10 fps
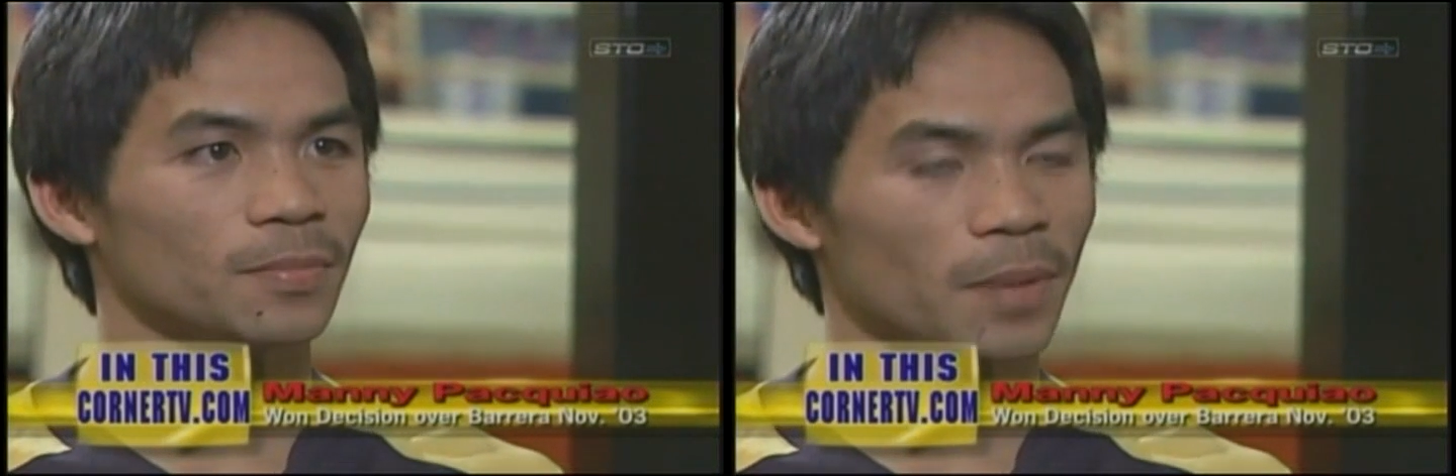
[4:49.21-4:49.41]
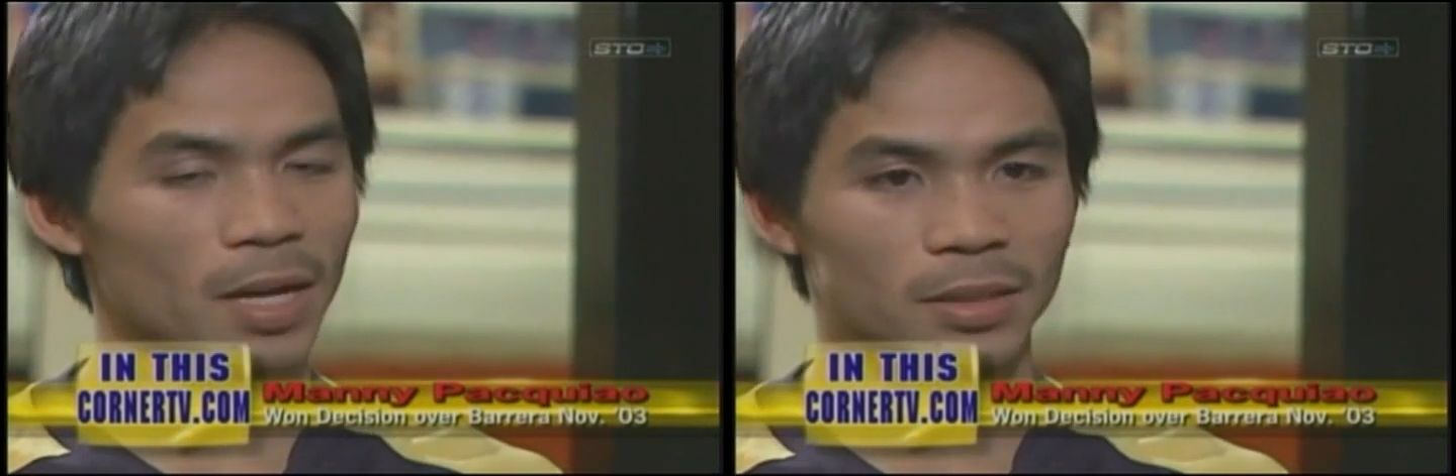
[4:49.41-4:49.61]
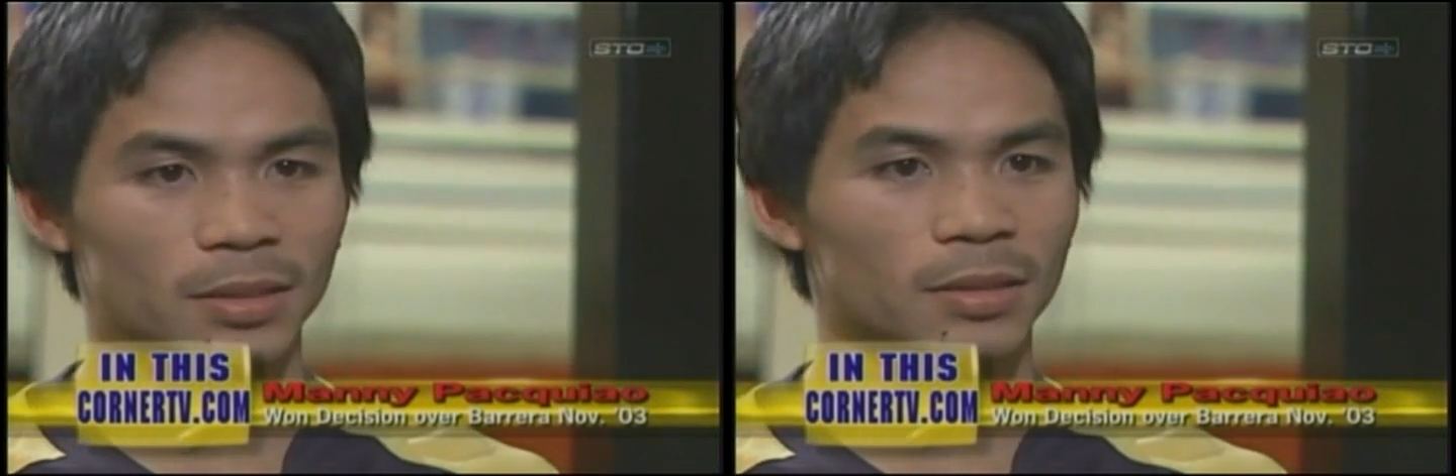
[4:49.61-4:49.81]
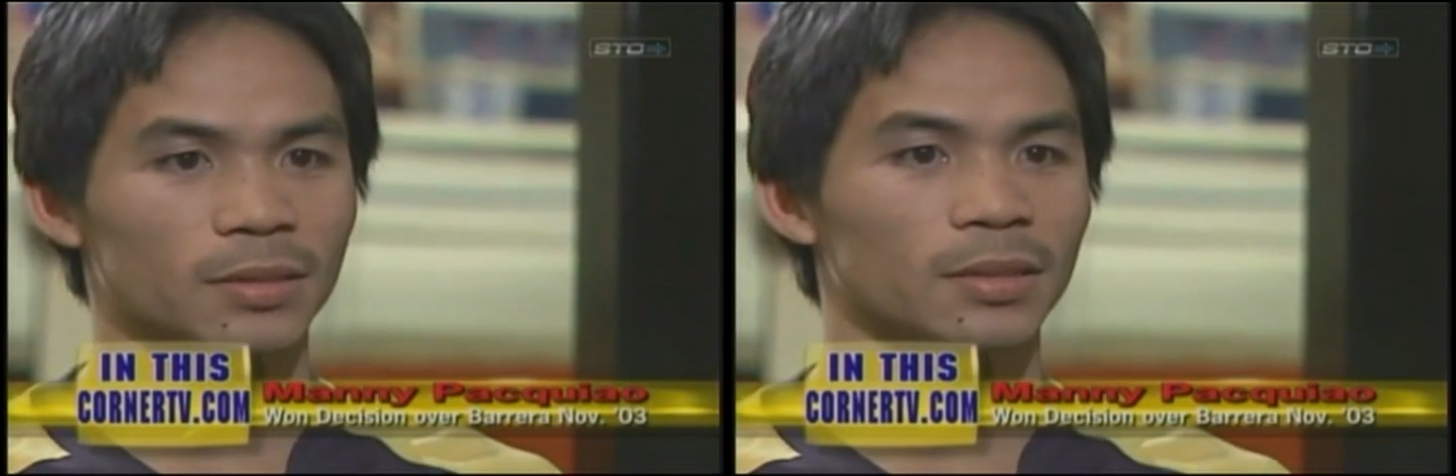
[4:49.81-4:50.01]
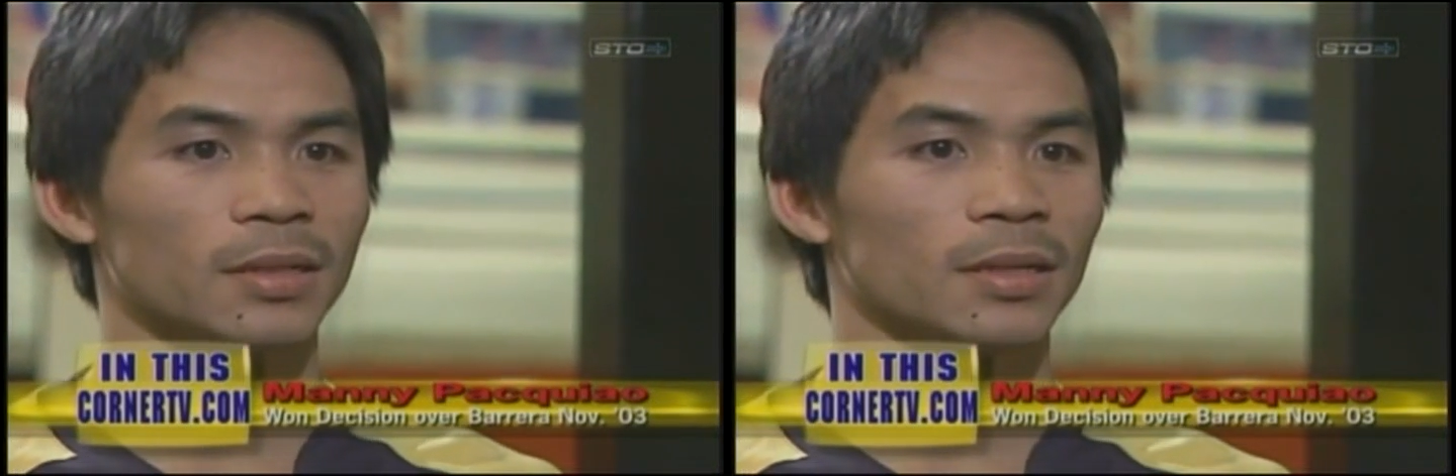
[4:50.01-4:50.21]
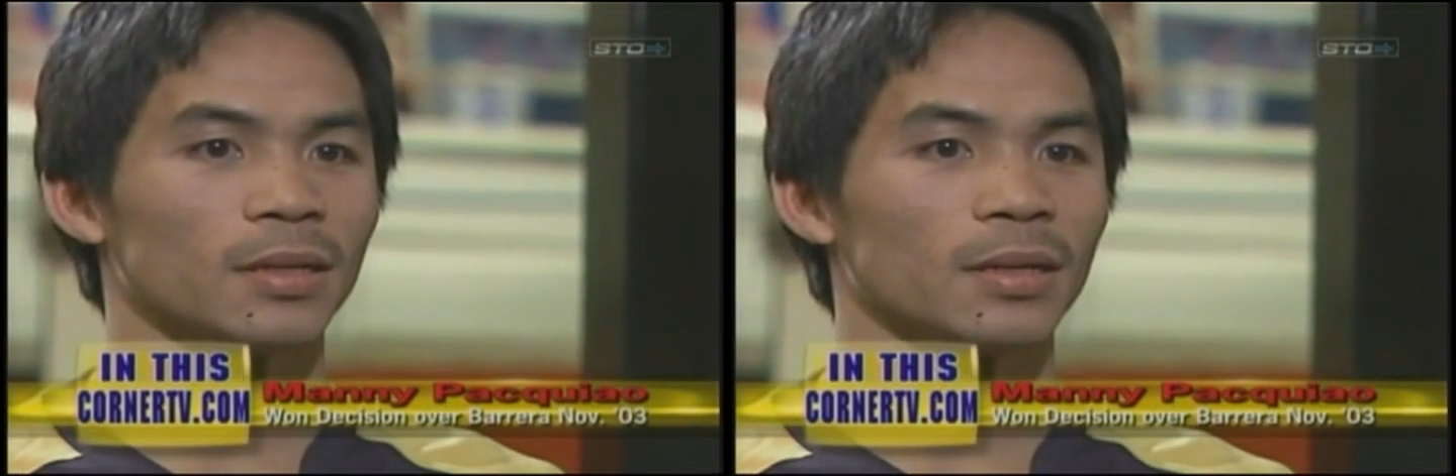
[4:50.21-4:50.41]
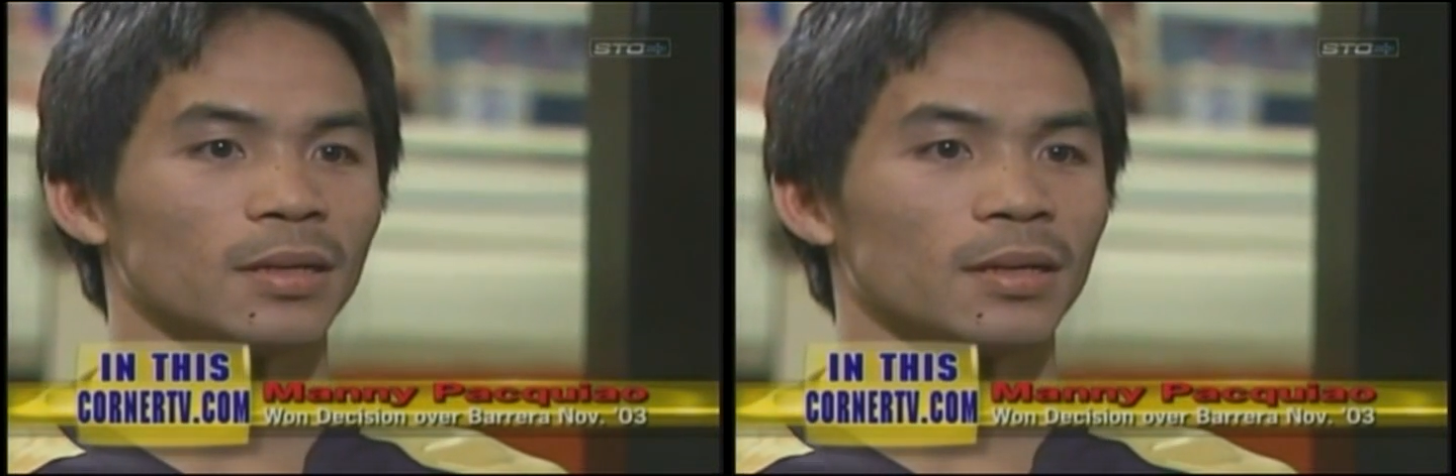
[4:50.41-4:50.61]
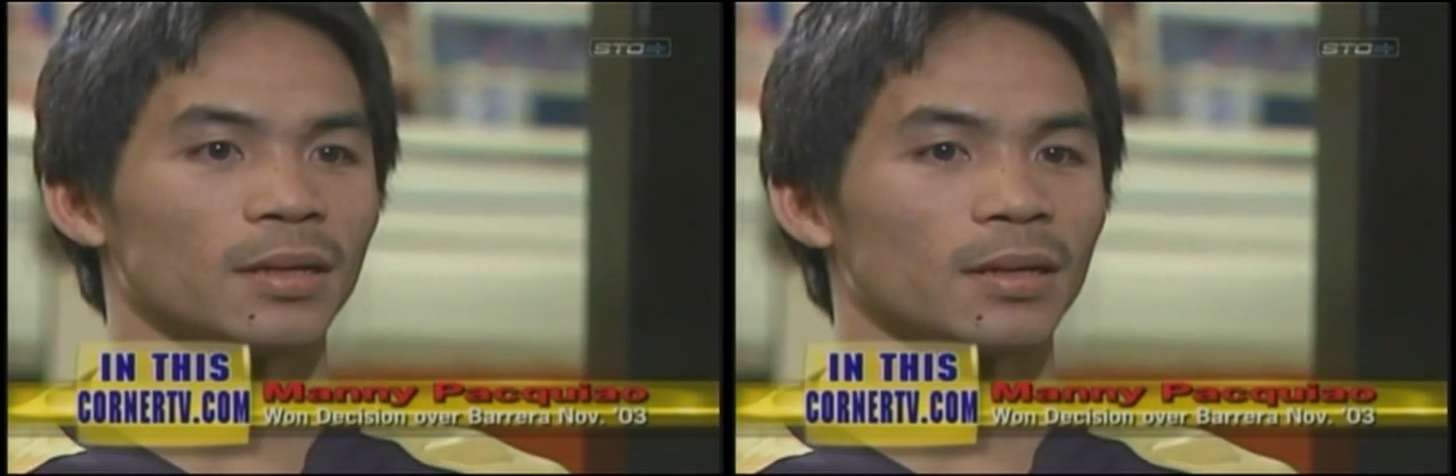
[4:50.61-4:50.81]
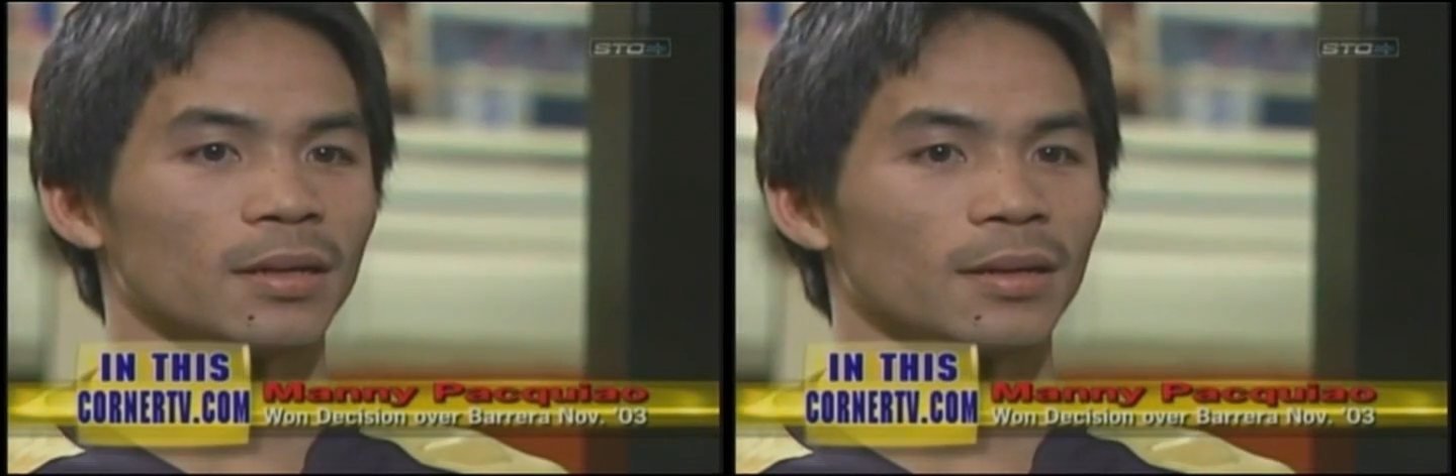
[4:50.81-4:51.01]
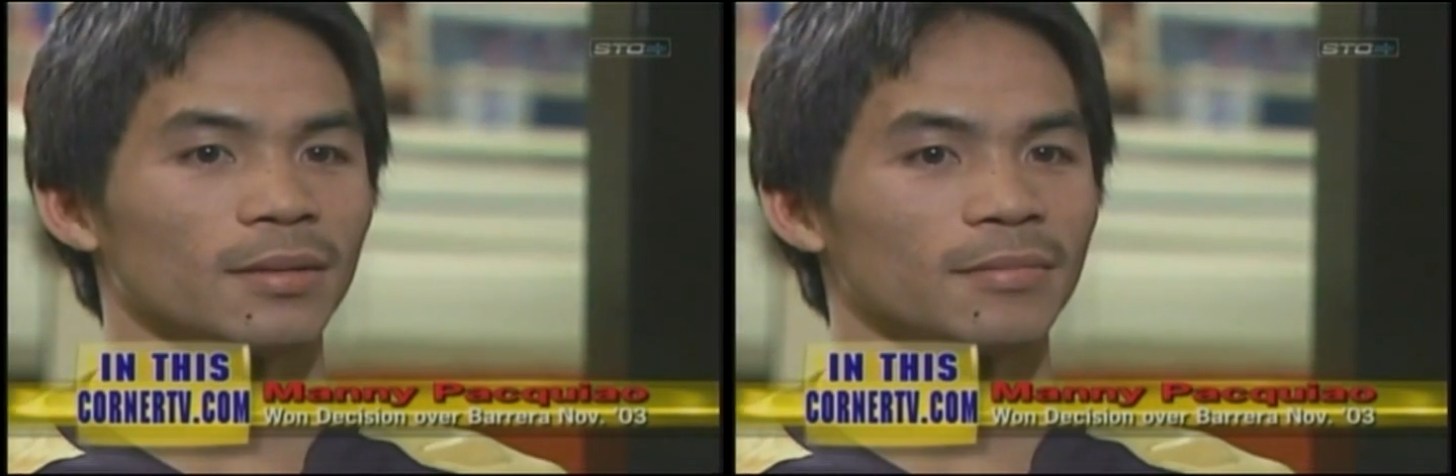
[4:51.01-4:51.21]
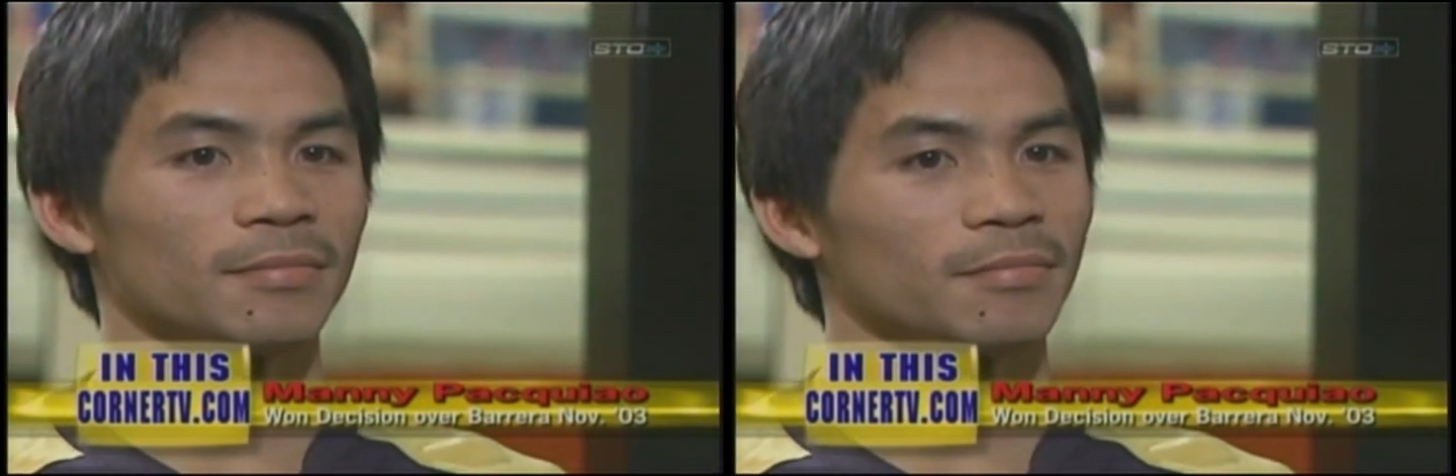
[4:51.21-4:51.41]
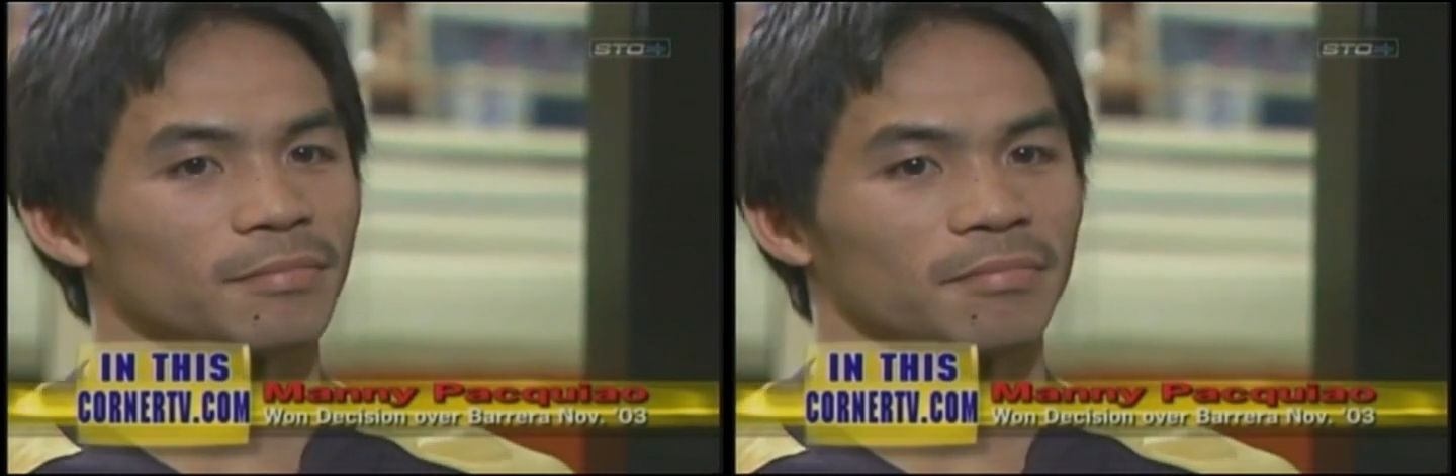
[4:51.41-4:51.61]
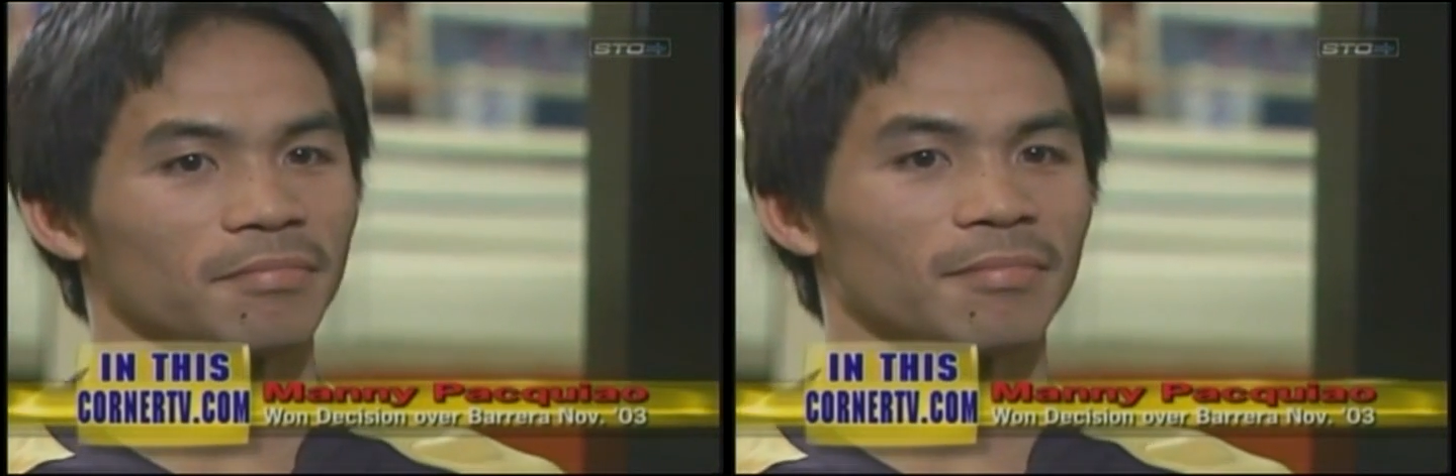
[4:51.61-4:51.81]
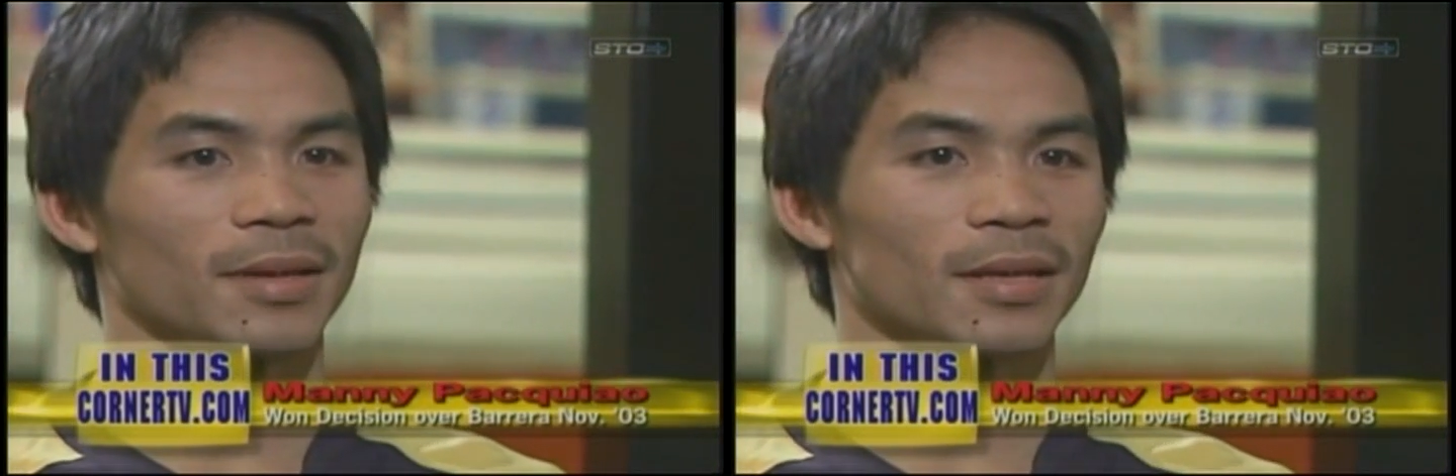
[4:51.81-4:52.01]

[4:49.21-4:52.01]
good boxers, and